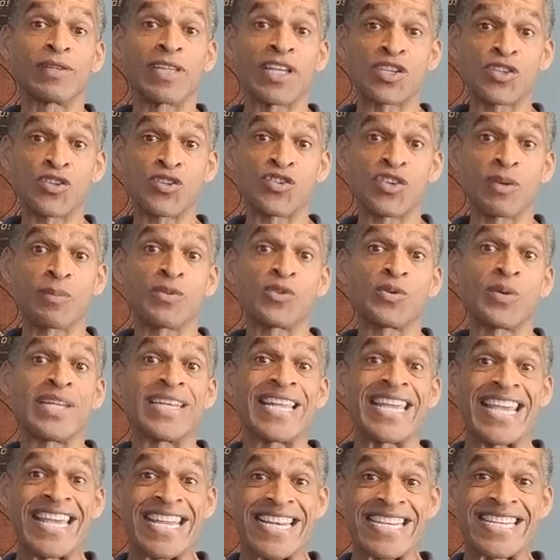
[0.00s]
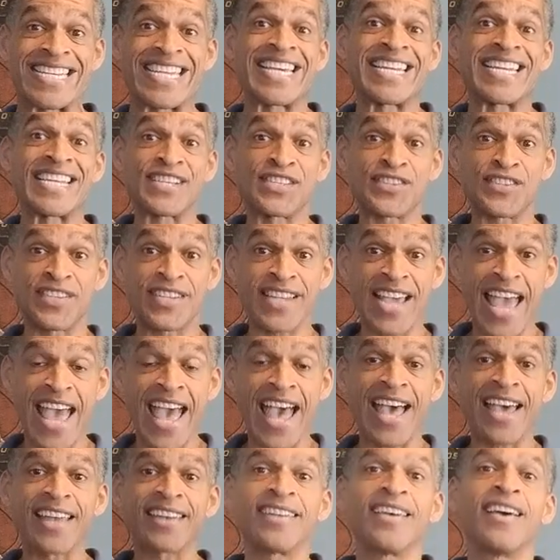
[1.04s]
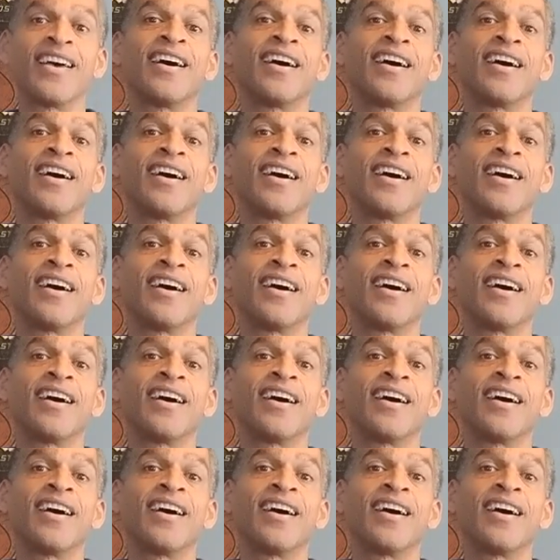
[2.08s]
relationship between Indy and his dad,